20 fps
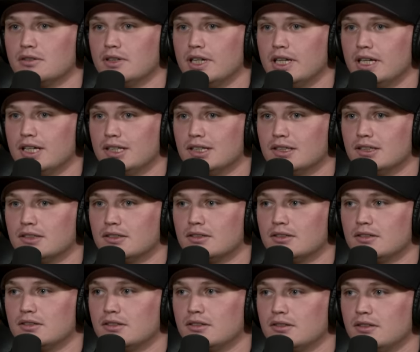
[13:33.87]
And
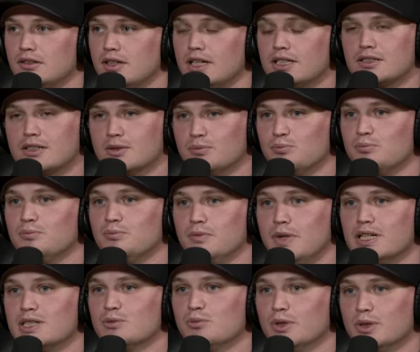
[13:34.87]
that's a
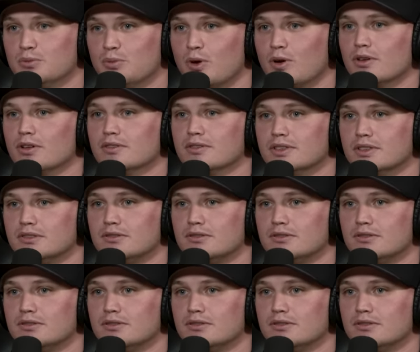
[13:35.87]
big part of it.